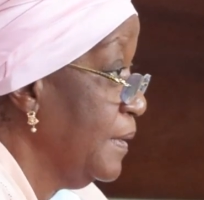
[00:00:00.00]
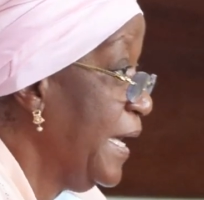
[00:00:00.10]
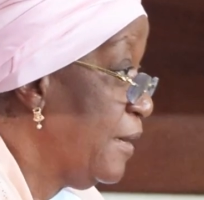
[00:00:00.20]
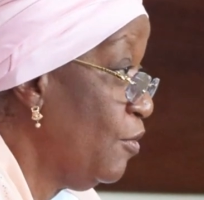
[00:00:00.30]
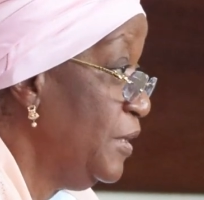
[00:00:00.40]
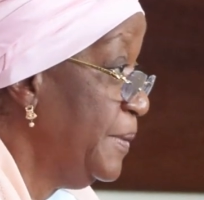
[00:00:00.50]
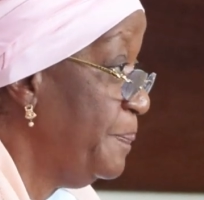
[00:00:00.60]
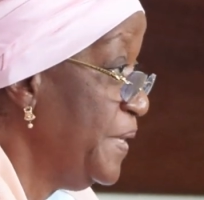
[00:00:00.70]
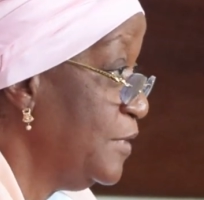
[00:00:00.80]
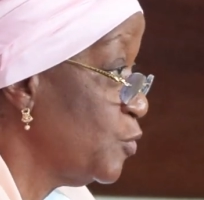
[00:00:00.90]
I called the
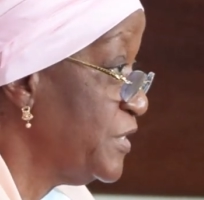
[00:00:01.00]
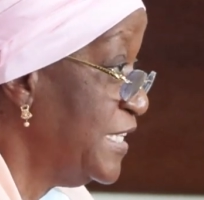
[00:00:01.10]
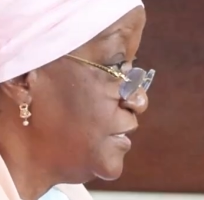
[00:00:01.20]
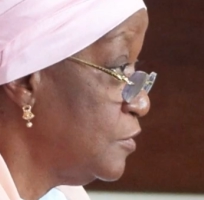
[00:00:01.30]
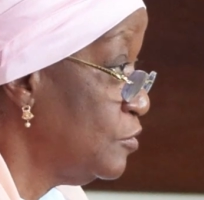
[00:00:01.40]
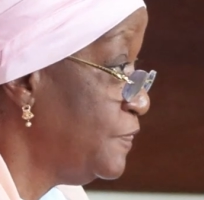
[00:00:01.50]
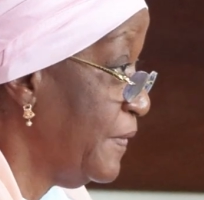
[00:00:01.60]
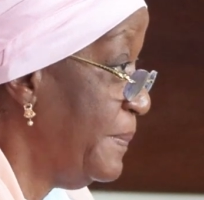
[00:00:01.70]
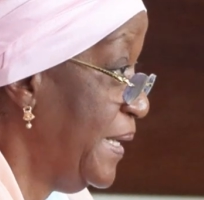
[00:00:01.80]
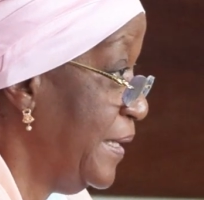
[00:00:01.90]
peers. We sent a note
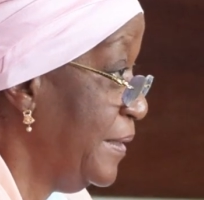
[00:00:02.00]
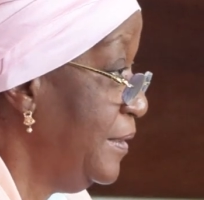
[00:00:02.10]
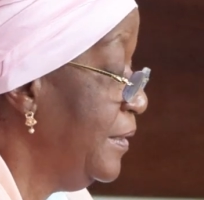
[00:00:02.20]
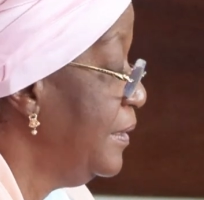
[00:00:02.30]
verbal